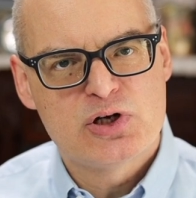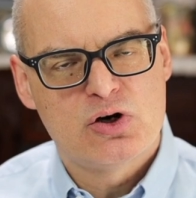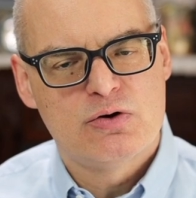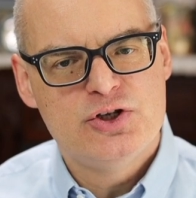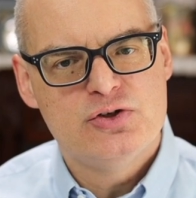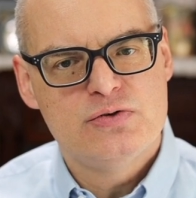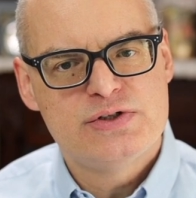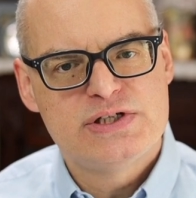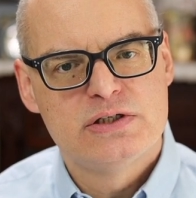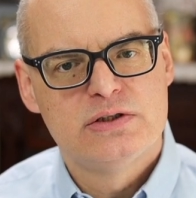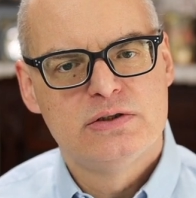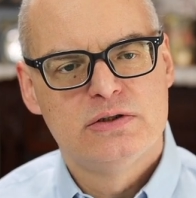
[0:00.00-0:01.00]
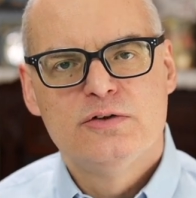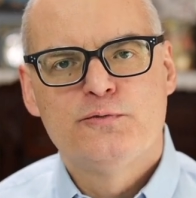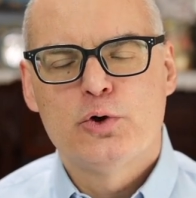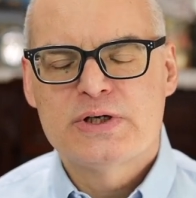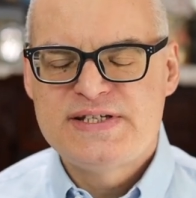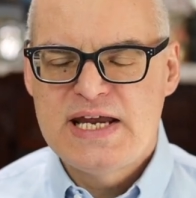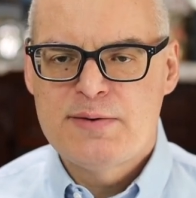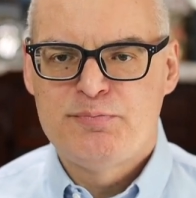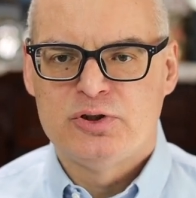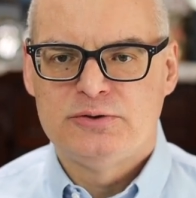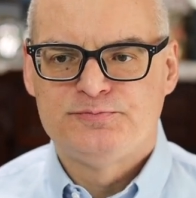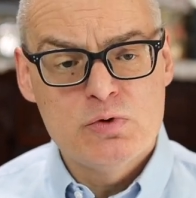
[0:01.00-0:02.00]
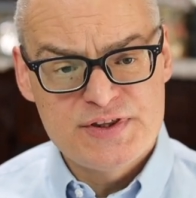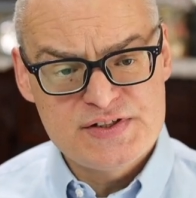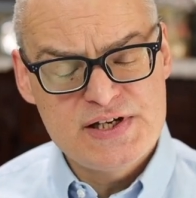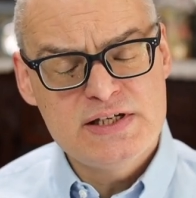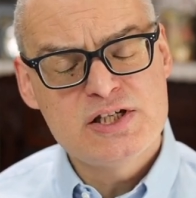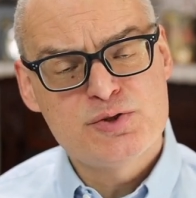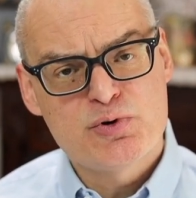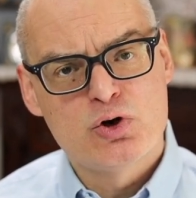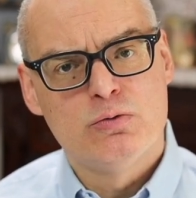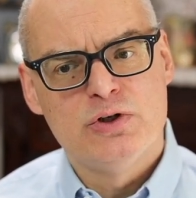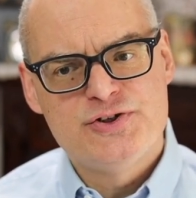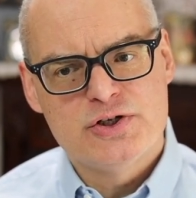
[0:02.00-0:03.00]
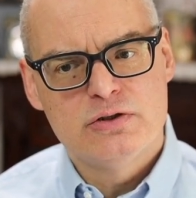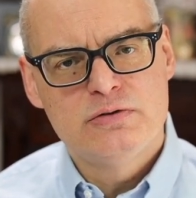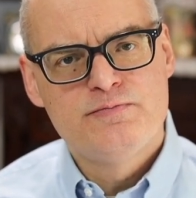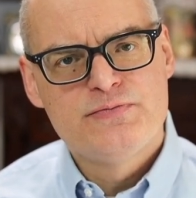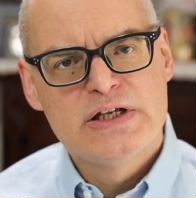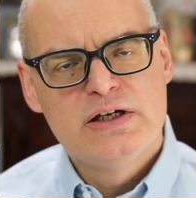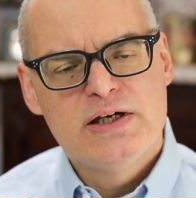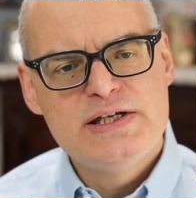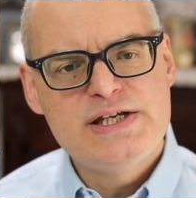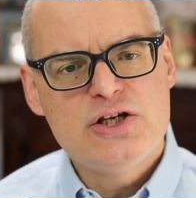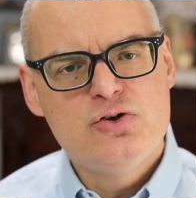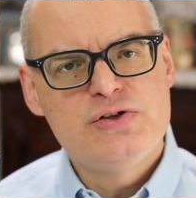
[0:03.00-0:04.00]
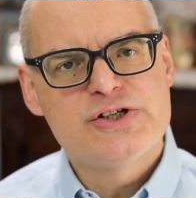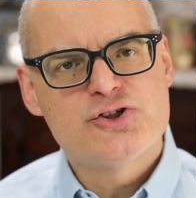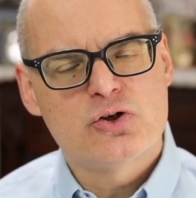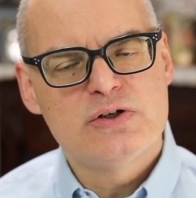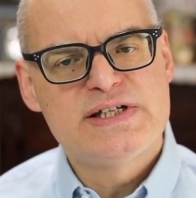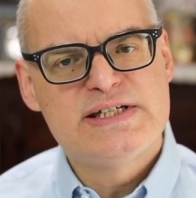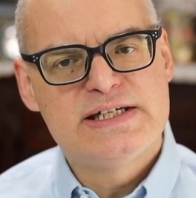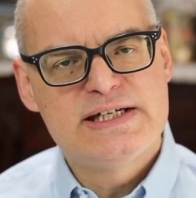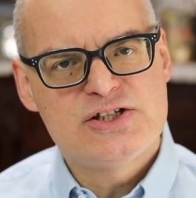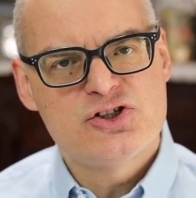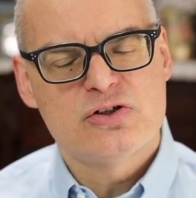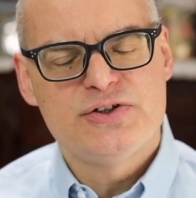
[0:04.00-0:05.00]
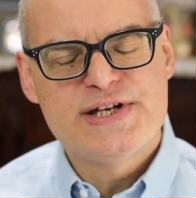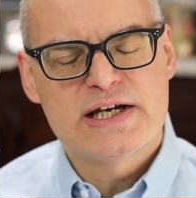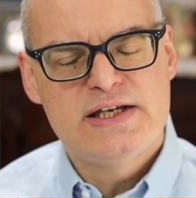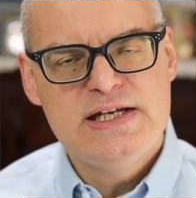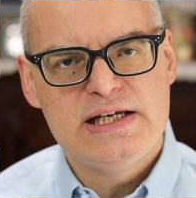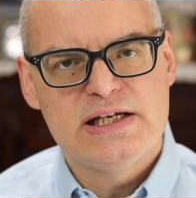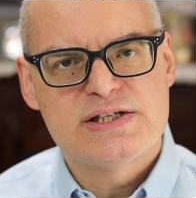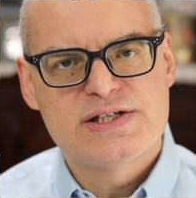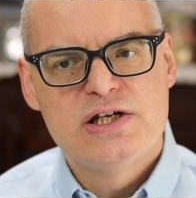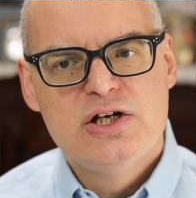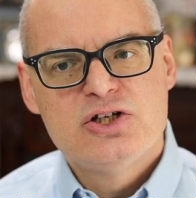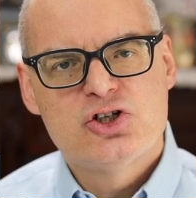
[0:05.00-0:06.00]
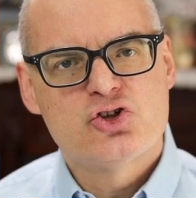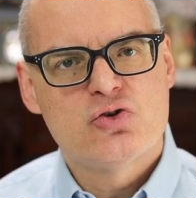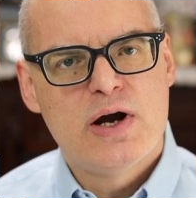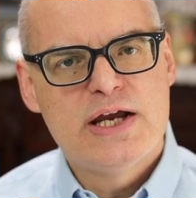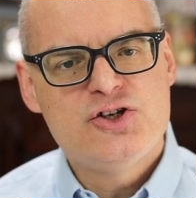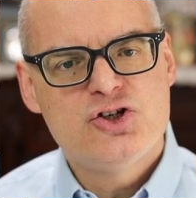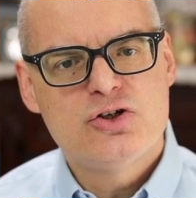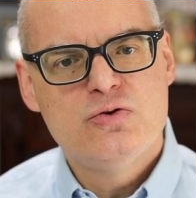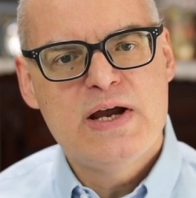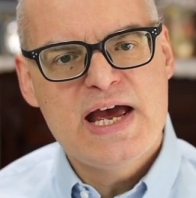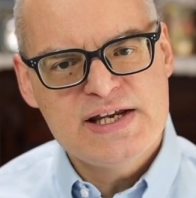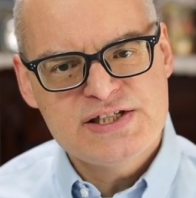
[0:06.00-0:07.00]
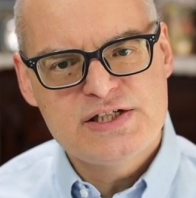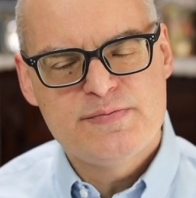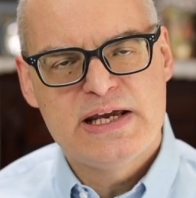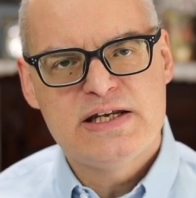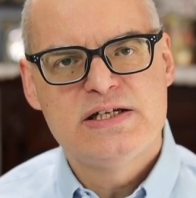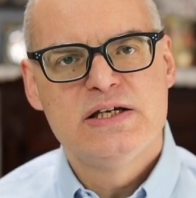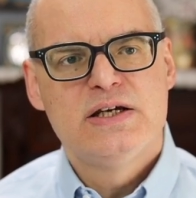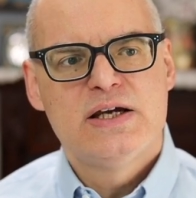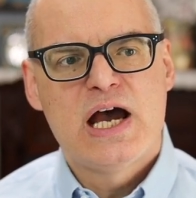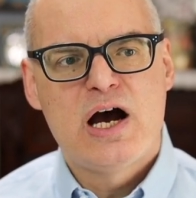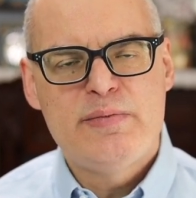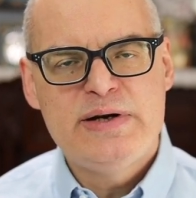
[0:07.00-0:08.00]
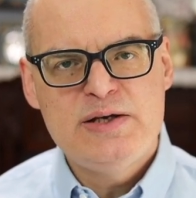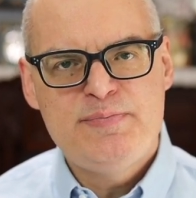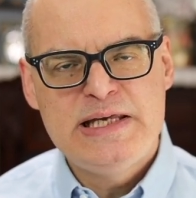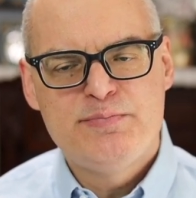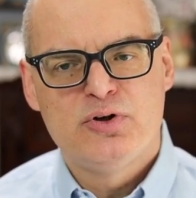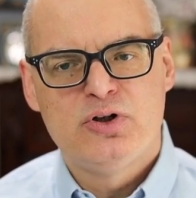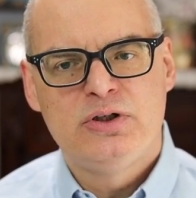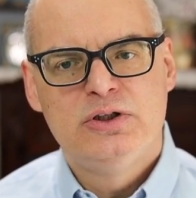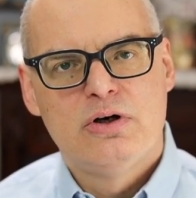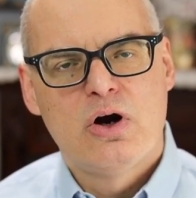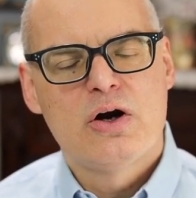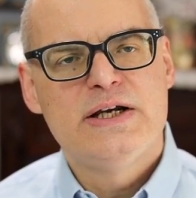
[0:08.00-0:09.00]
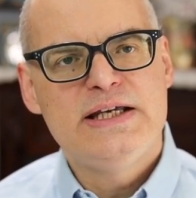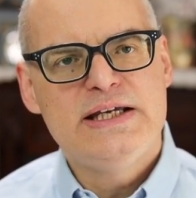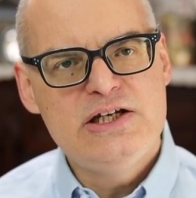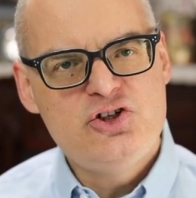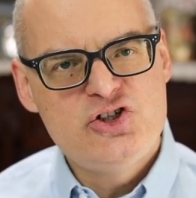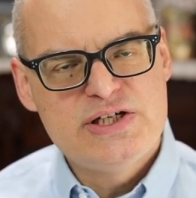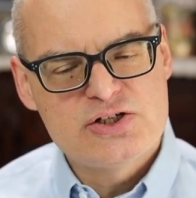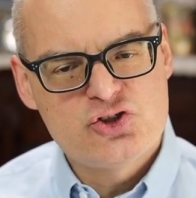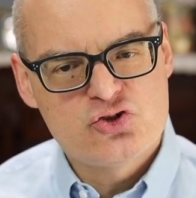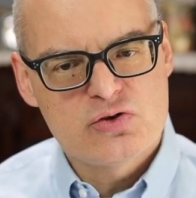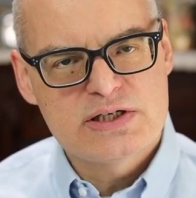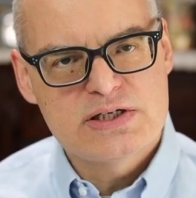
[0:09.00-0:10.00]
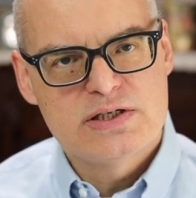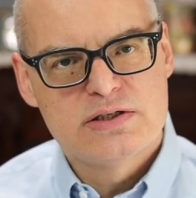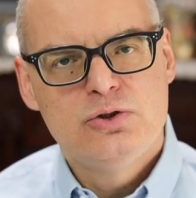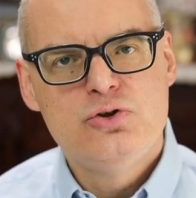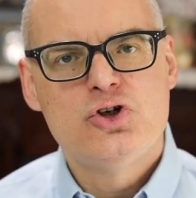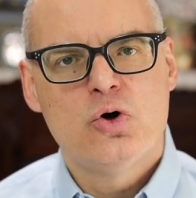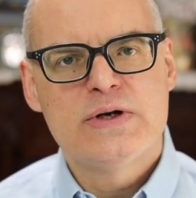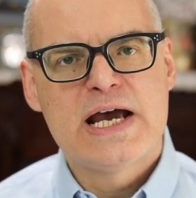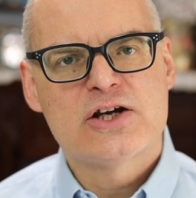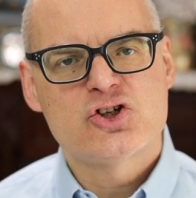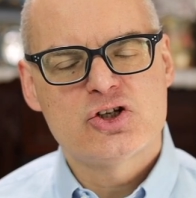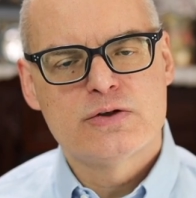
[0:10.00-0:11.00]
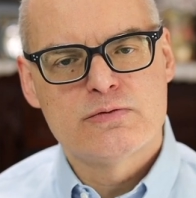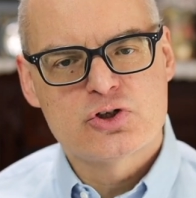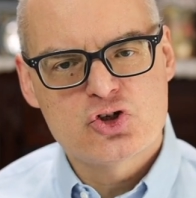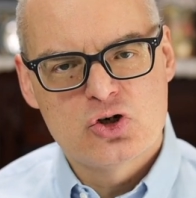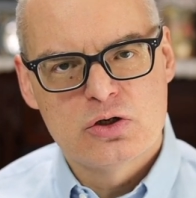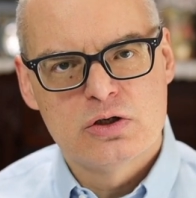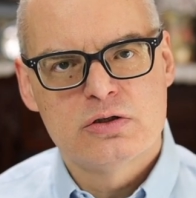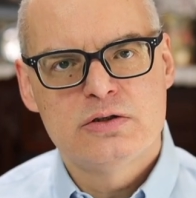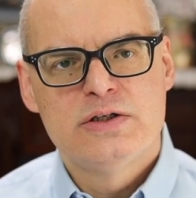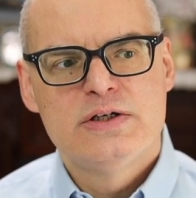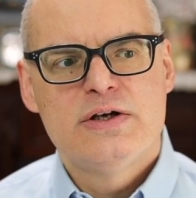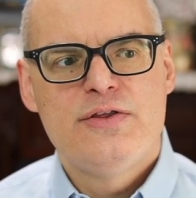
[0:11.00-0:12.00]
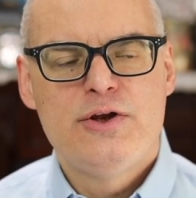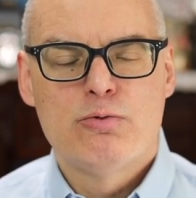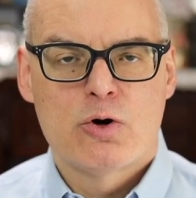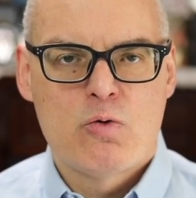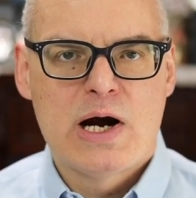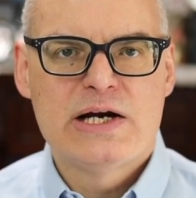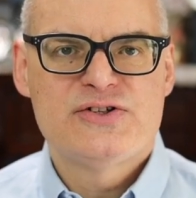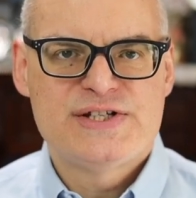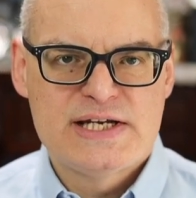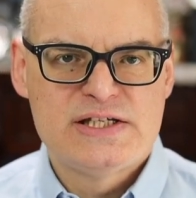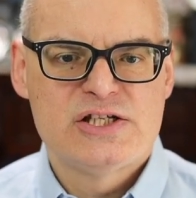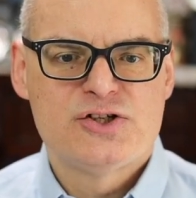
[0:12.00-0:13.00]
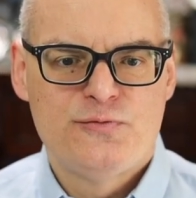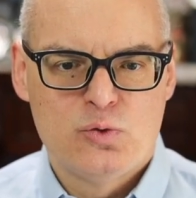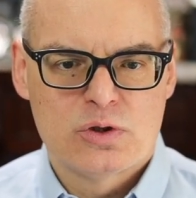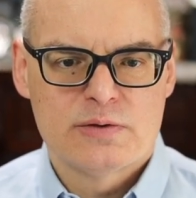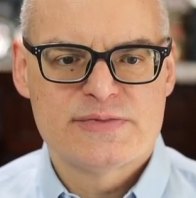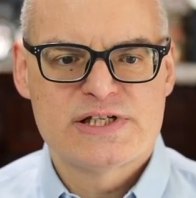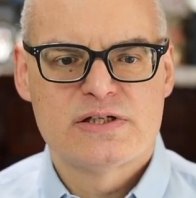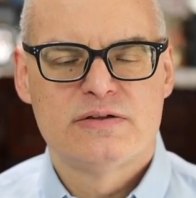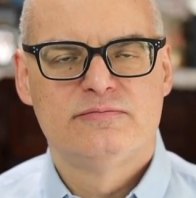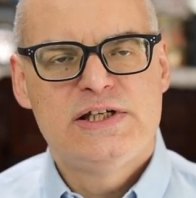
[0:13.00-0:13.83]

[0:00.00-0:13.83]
Bureau used. For example, what the Census Bureau will do is it uses certain statistical techniques to try to estimate how many people are in each district who don't actually return the required census forms.